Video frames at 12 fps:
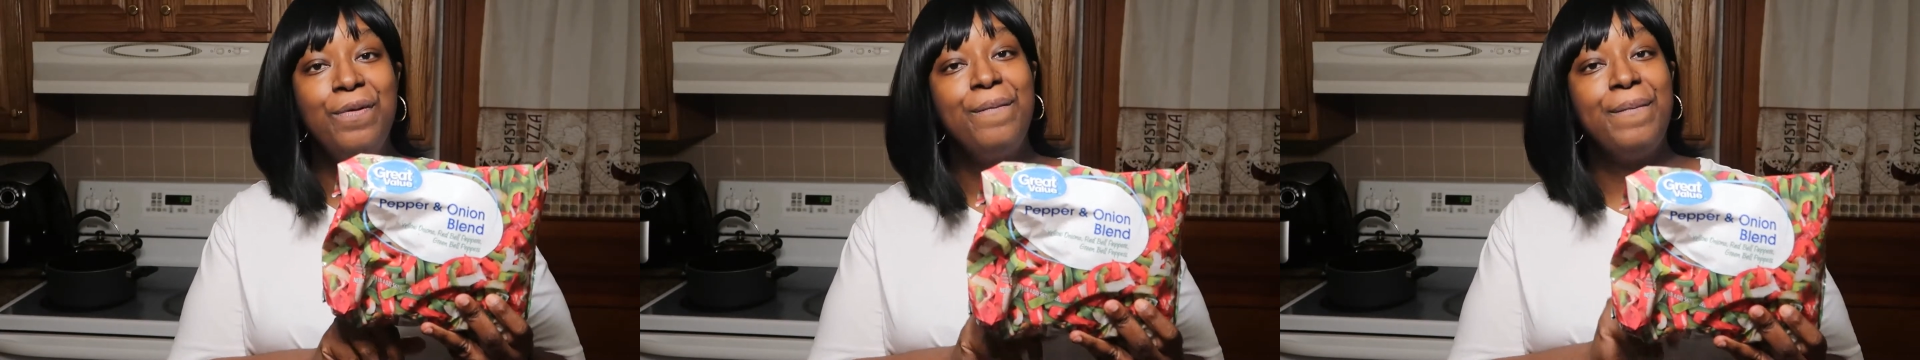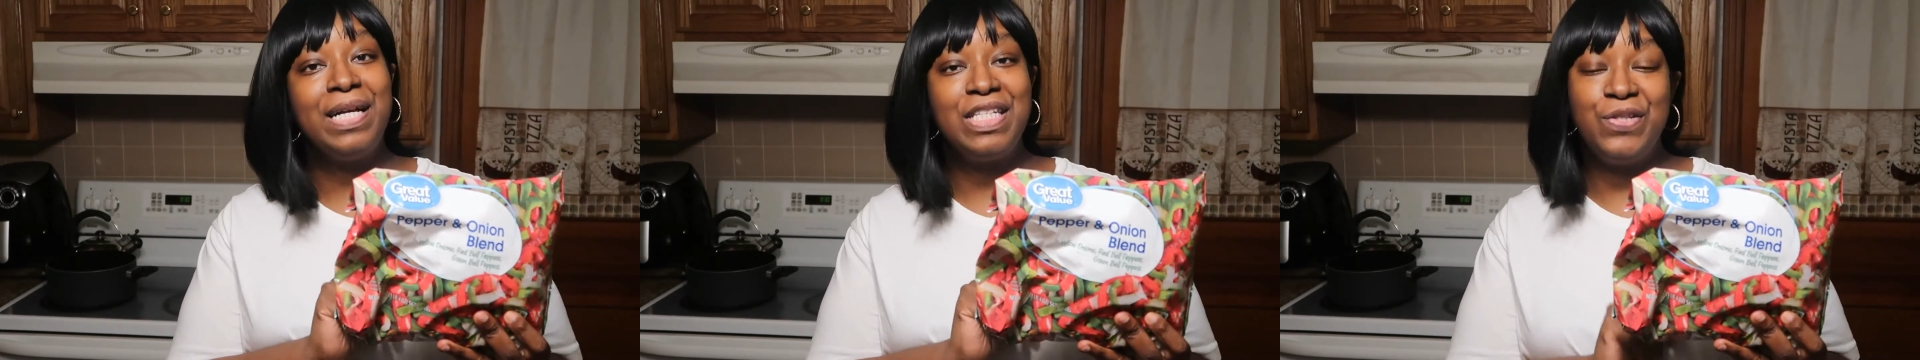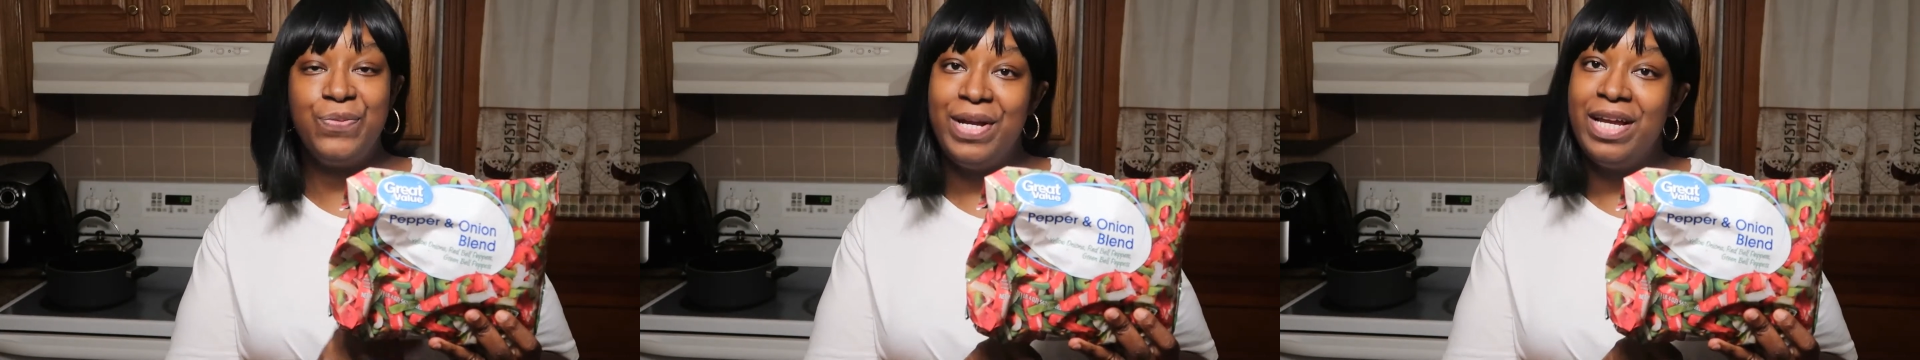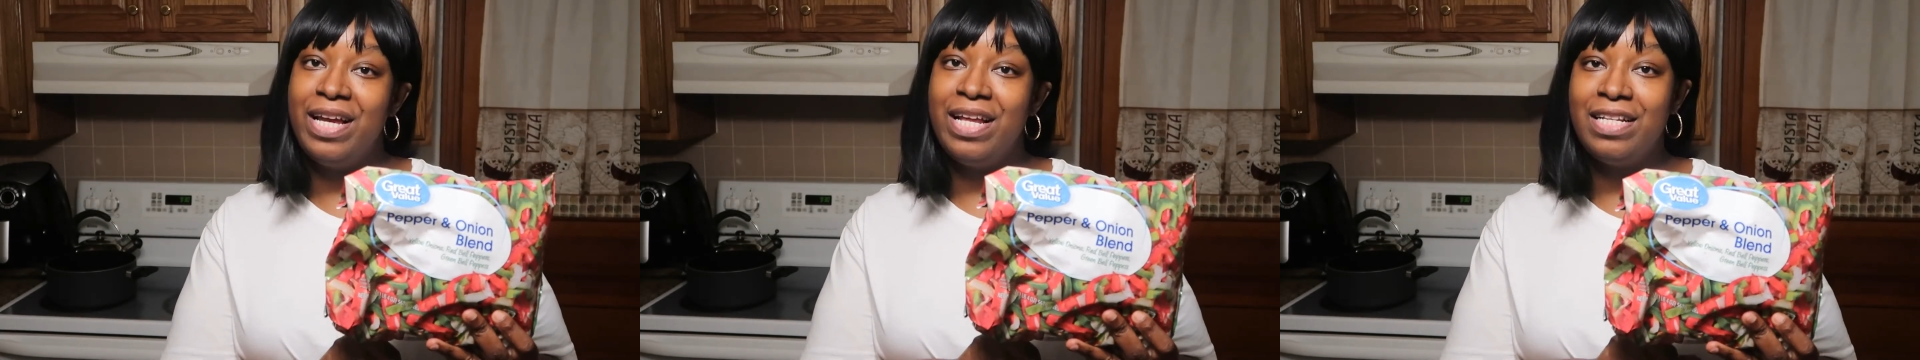my
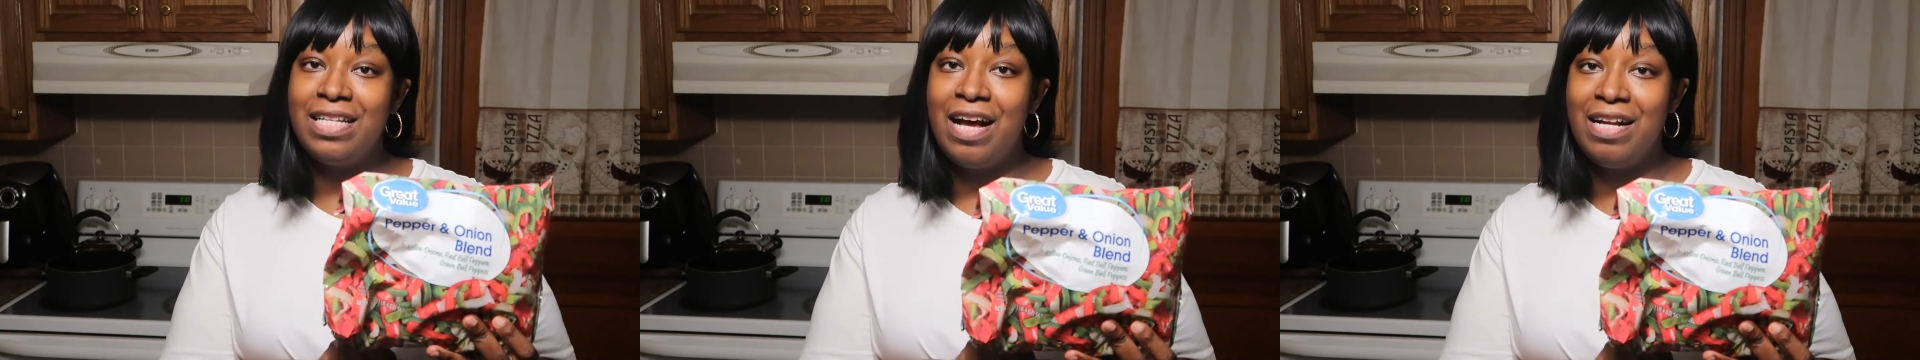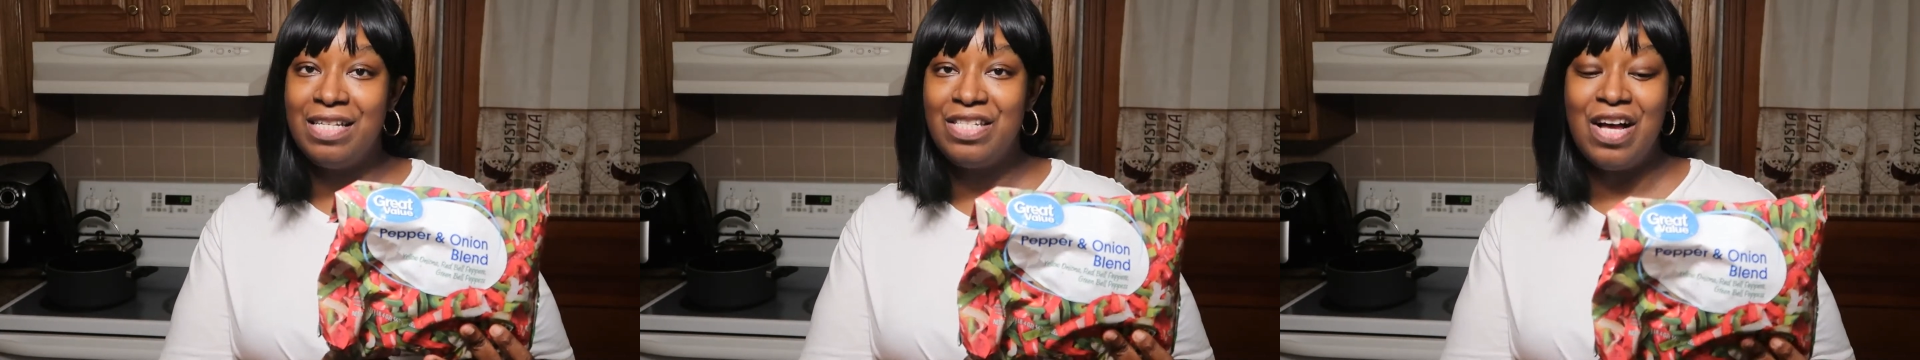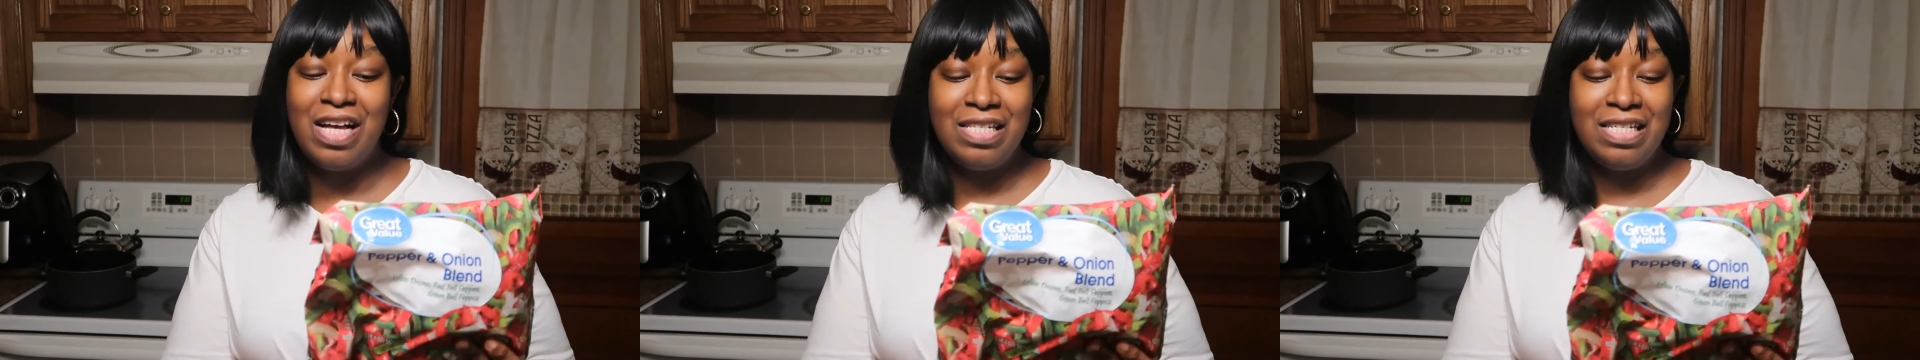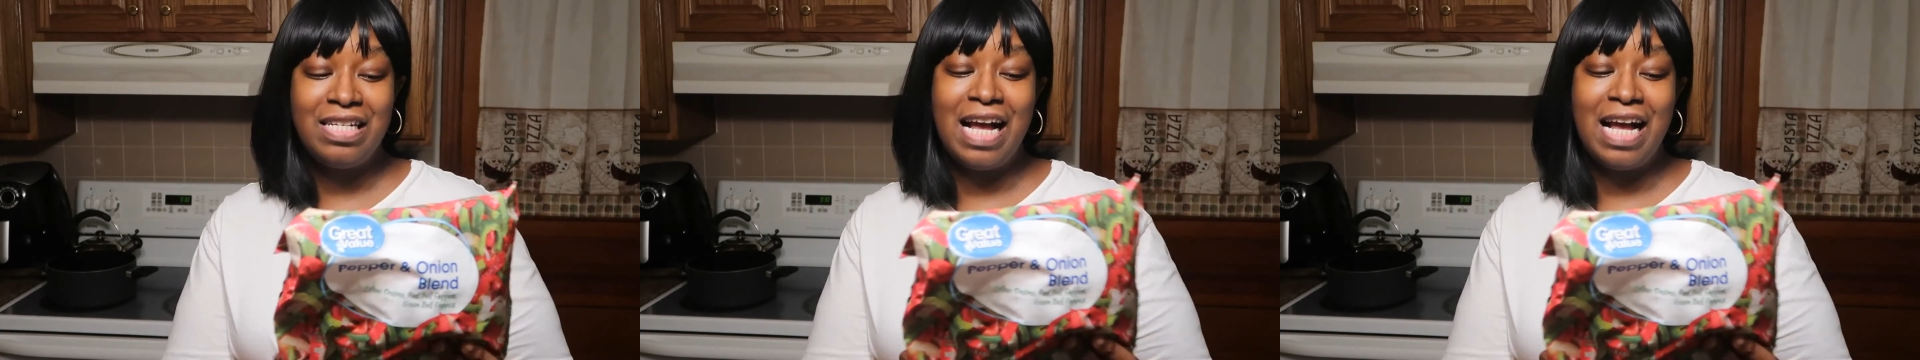sweet and Italian sausage.